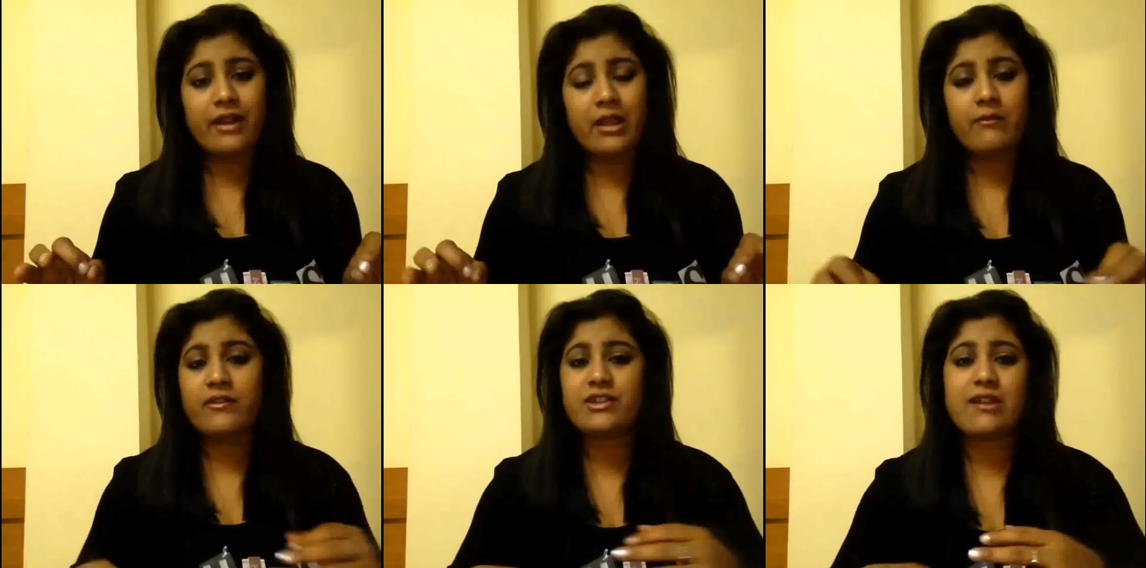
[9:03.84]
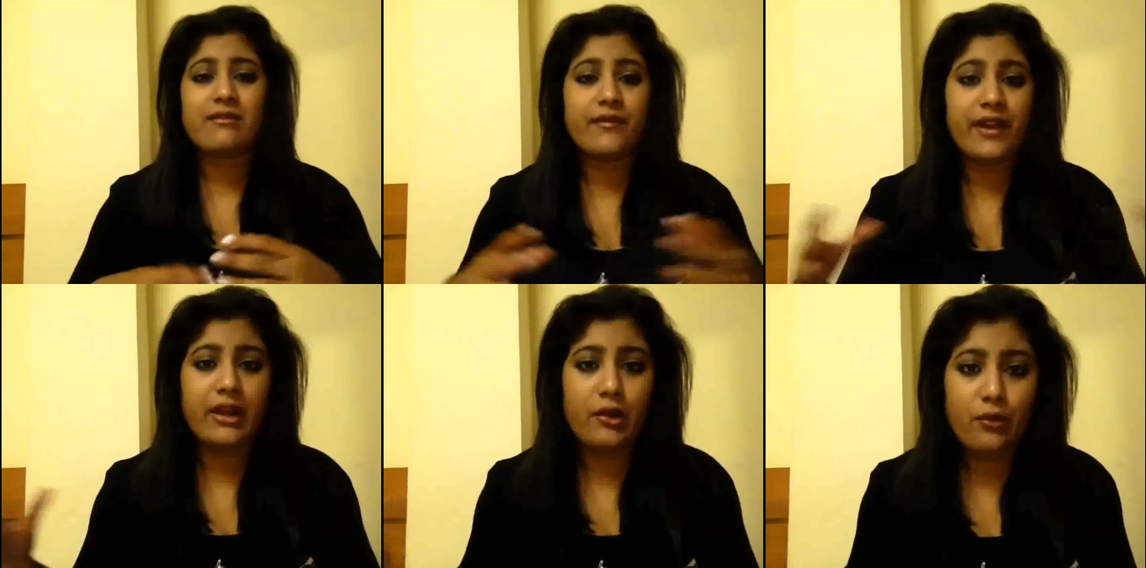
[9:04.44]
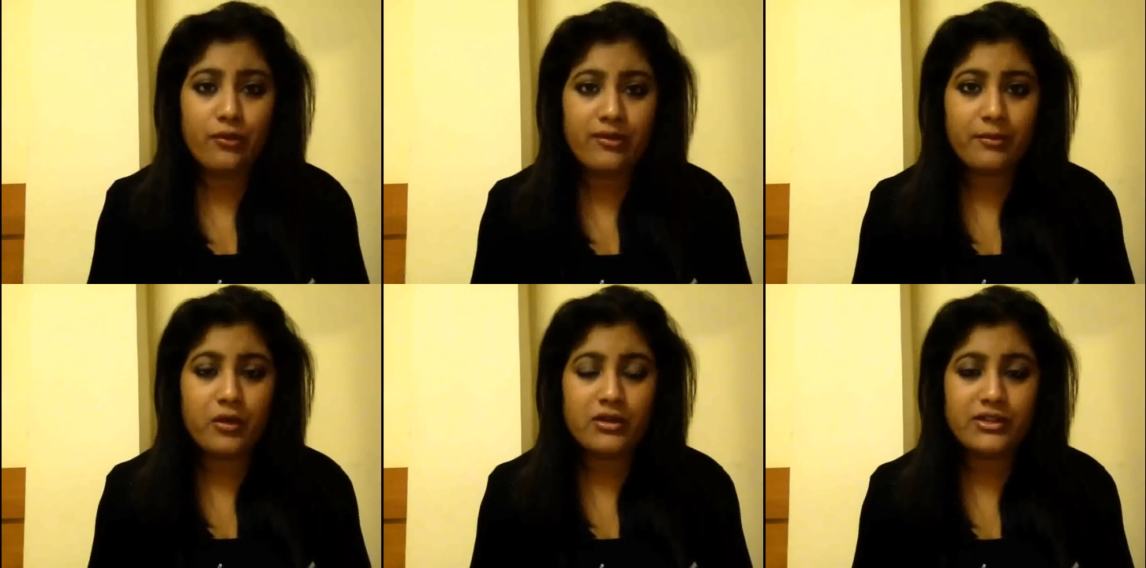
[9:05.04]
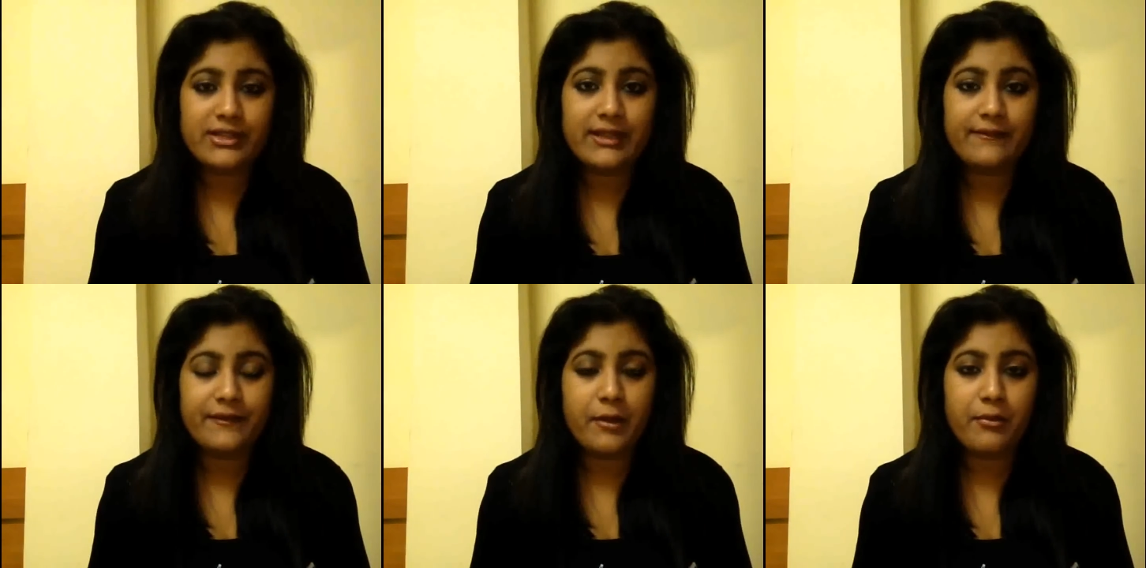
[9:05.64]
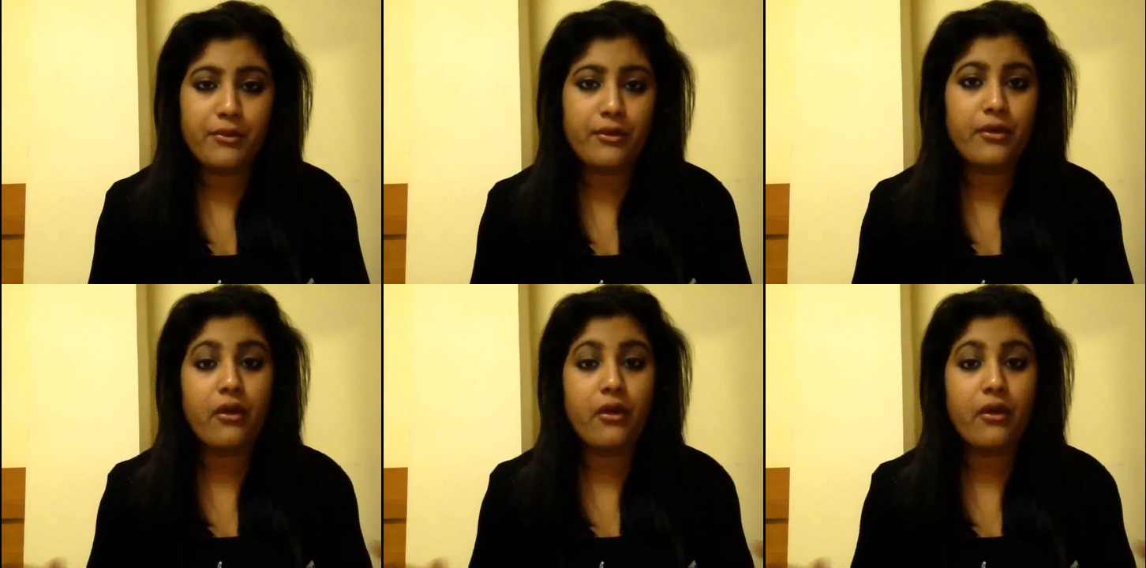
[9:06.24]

name which has a very low subconscious self number,